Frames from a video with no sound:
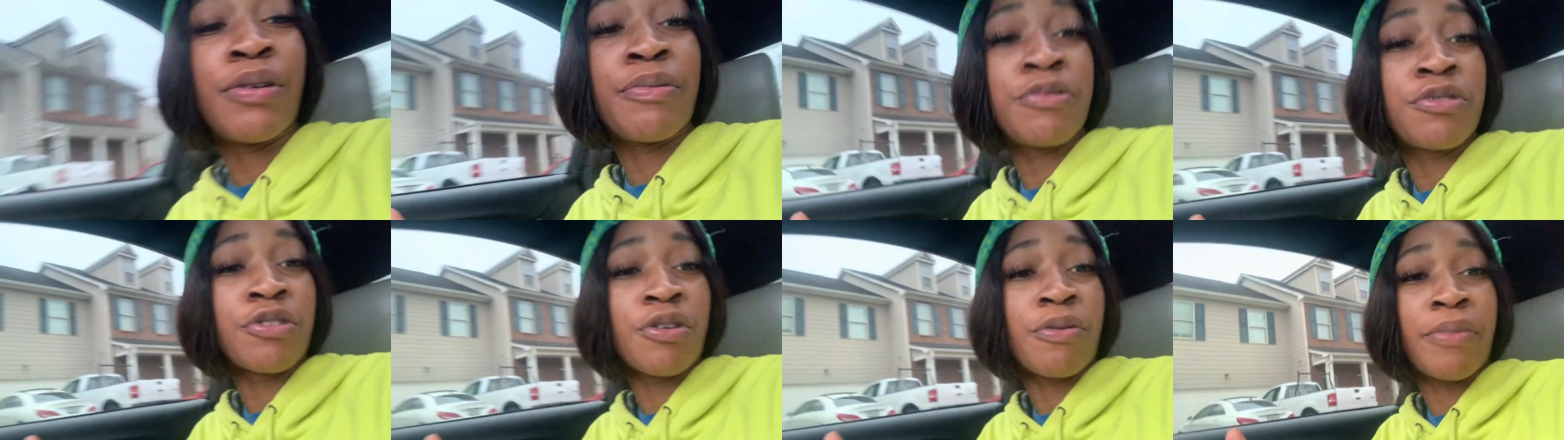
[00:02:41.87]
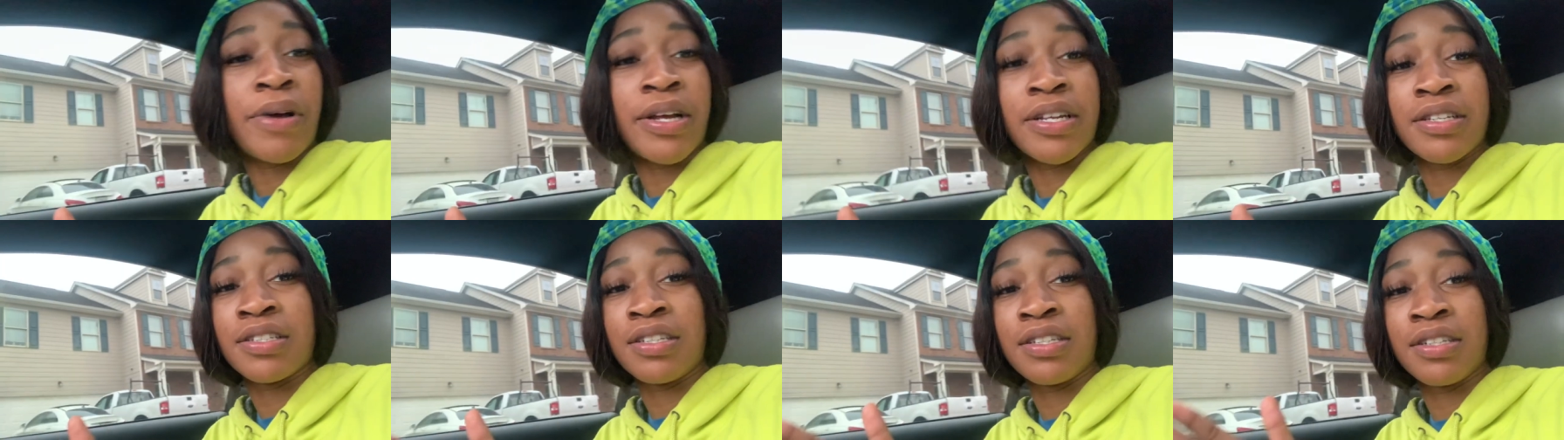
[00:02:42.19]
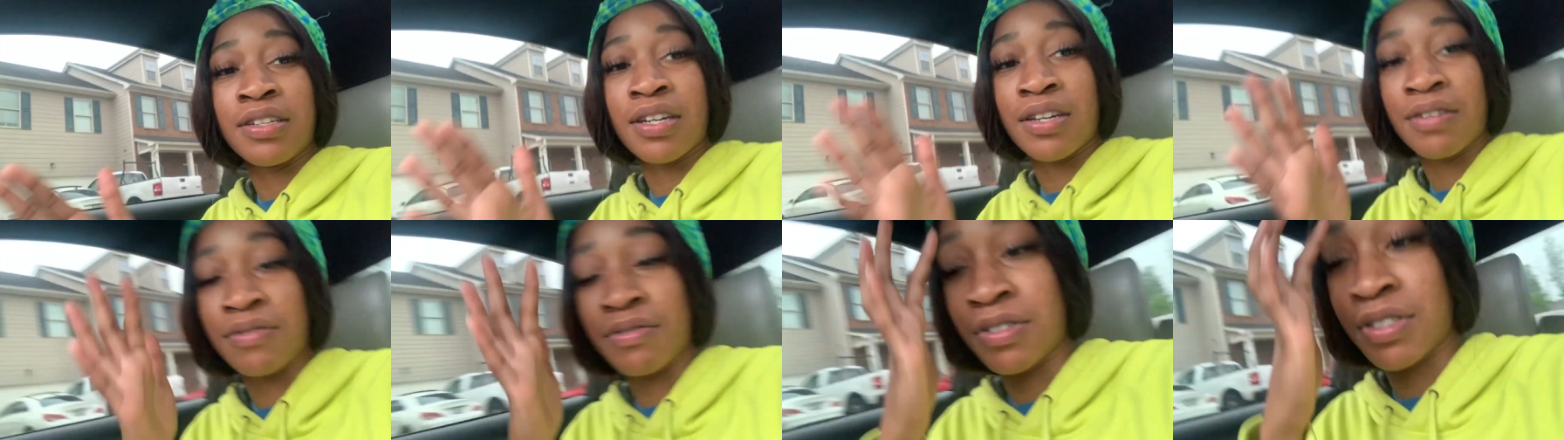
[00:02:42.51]
i'm just gonna buy seat
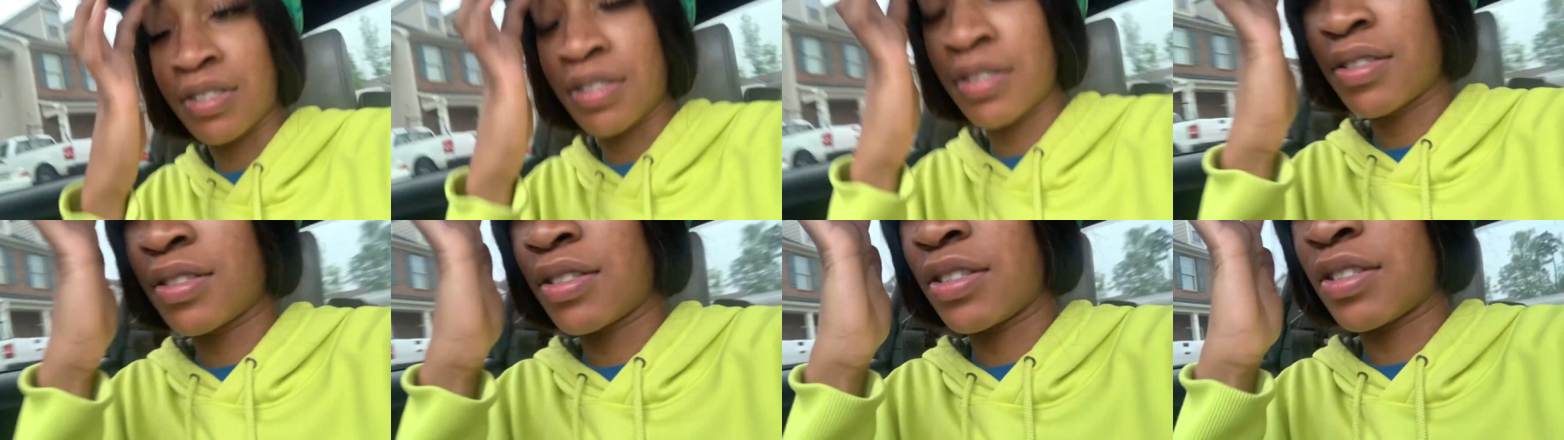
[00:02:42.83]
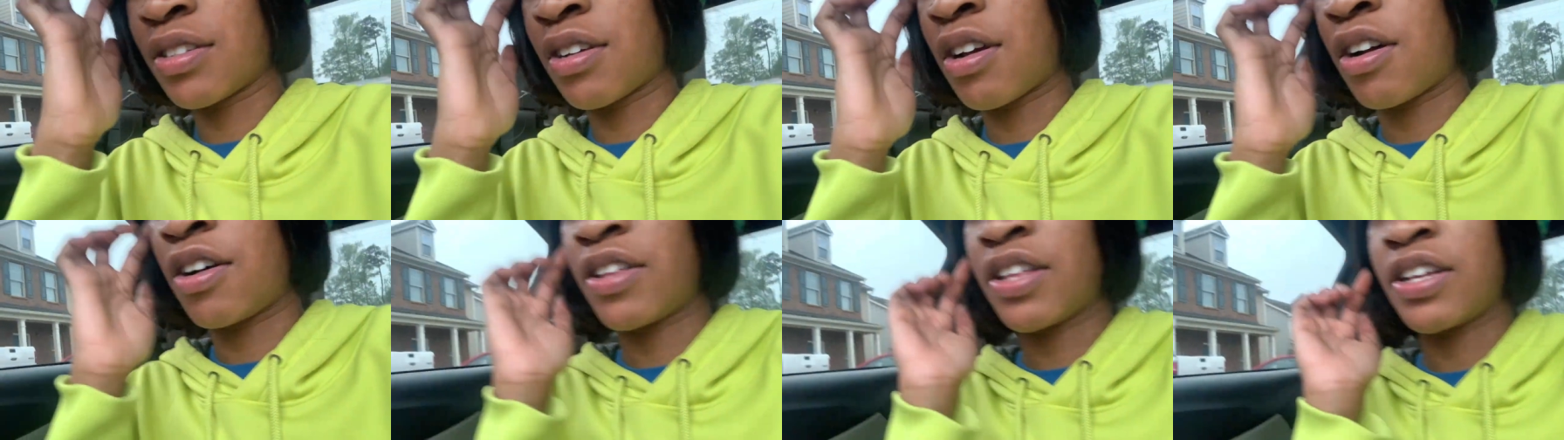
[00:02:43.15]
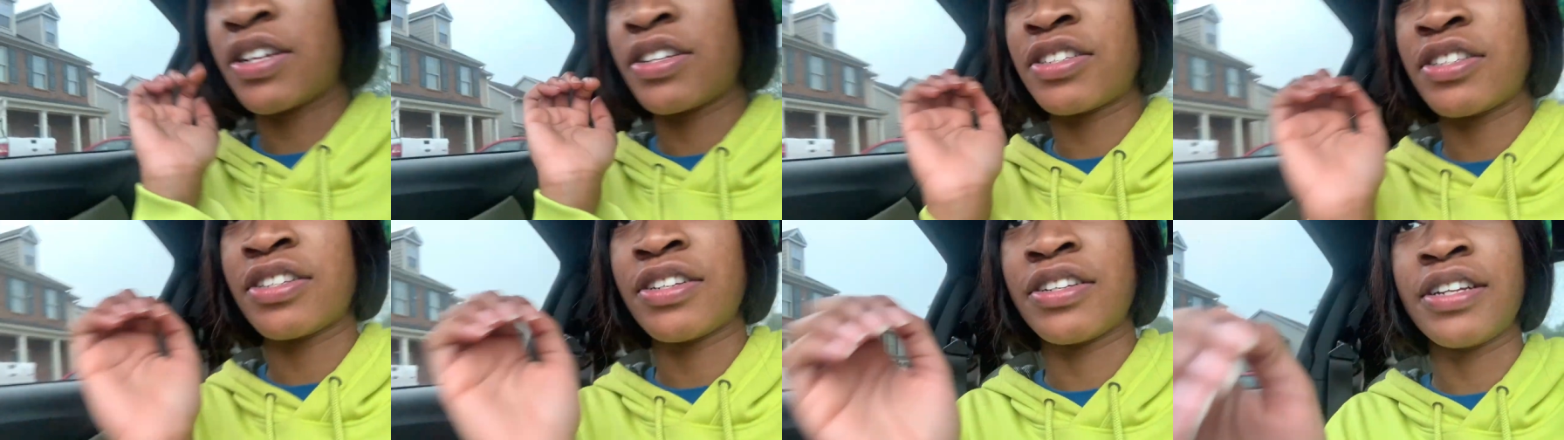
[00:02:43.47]
covers just call
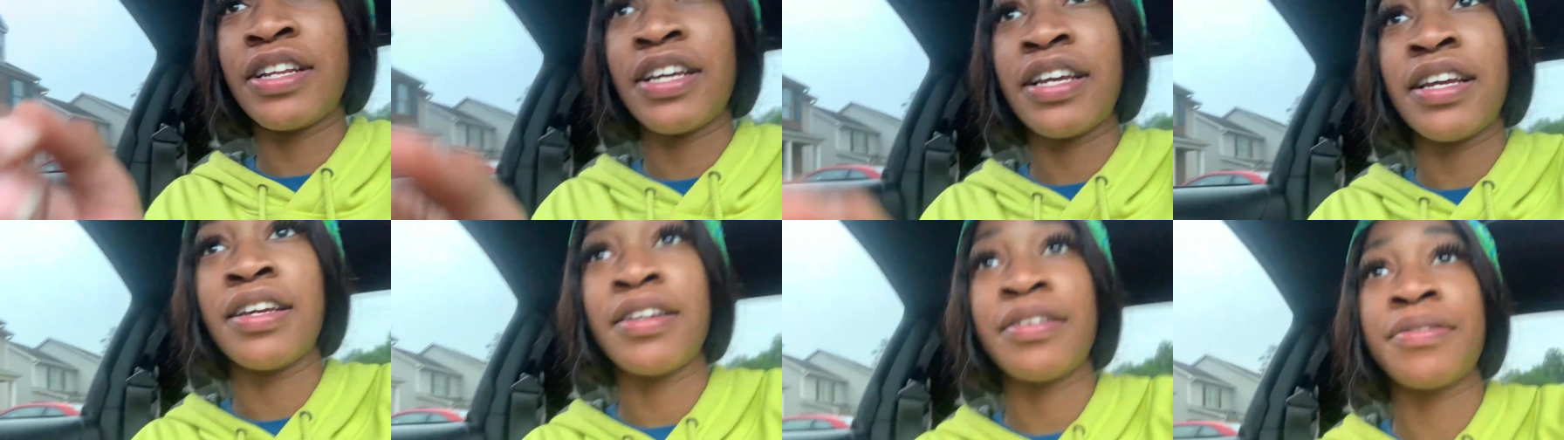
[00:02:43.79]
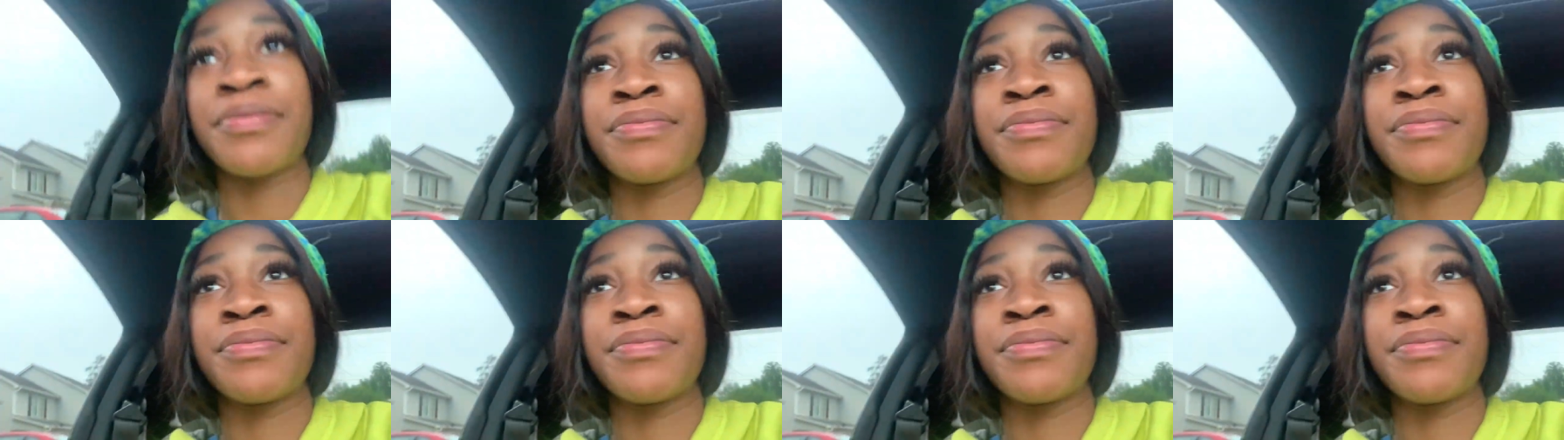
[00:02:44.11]
that shit a day